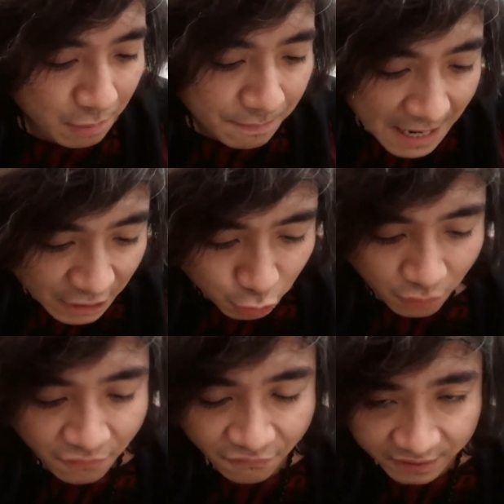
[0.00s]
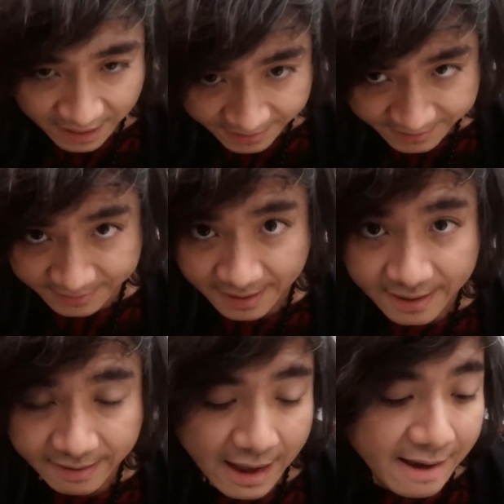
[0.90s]
perpetual flux
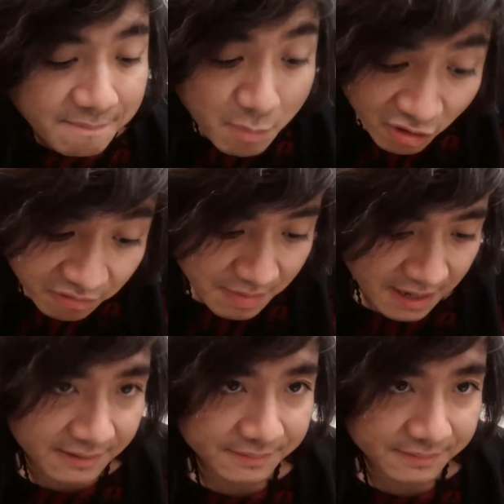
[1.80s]
and movement."